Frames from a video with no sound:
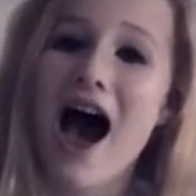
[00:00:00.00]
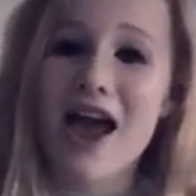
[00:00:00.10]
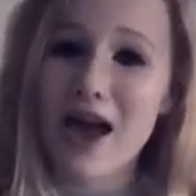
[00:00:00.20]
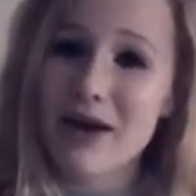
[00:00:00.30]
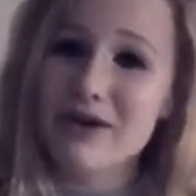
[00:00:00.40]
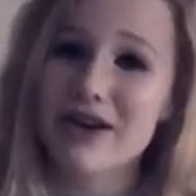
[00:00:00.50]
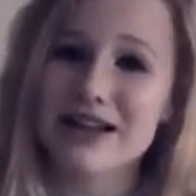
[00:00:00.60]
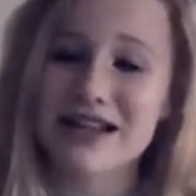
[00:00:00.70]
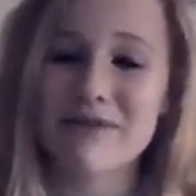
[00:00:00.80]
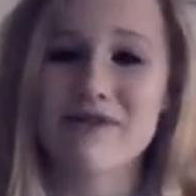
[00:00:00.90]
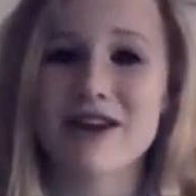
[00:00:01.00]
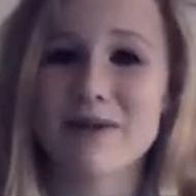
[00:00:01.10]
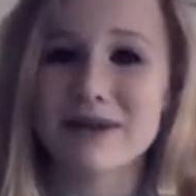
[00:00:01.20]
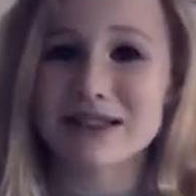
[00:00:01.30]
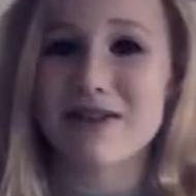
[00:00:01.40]
I hope you guys like my
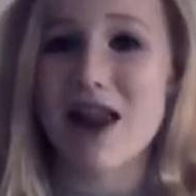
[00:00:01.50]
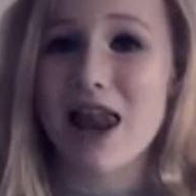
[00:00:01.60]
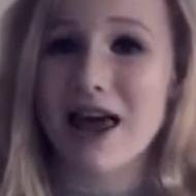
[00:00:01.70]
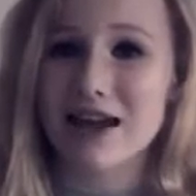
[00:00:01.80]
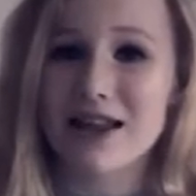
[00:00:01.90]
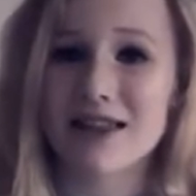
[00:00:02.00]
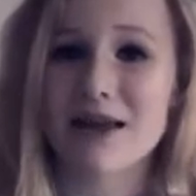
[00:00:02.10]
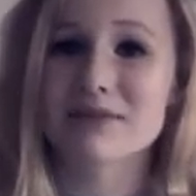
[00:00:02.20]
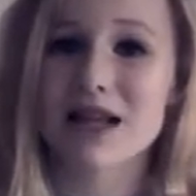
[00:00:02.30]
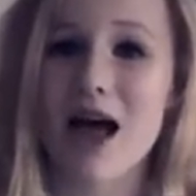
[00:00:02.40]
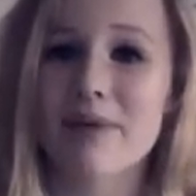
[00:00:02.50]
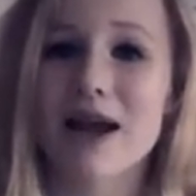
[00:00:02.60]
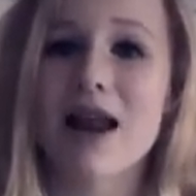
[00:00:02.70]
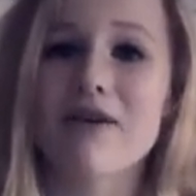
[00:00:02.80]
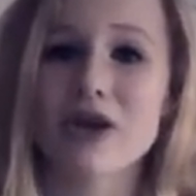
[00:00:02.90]
video. Please give it a like and a thumbs up, and
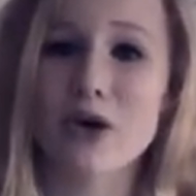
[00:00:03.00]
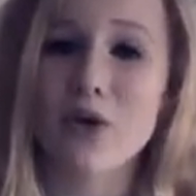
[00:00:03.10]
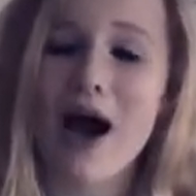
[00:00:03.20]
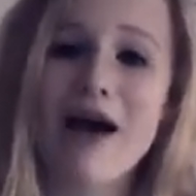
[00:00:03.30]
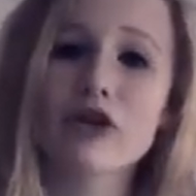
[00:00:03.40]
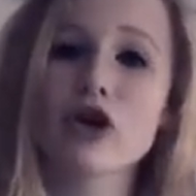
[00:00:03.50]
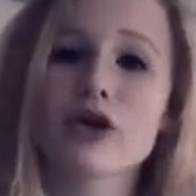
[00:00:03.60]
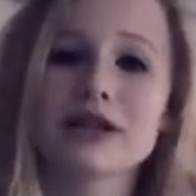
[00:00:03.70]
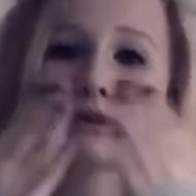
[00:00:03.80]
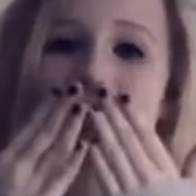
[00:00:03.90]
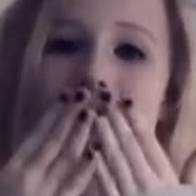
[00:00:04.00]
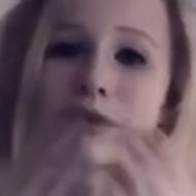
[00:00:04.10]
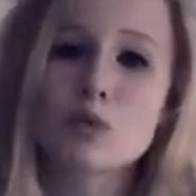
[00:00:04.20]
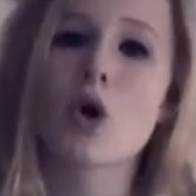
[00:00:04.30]
I love you. Have a good Christmas.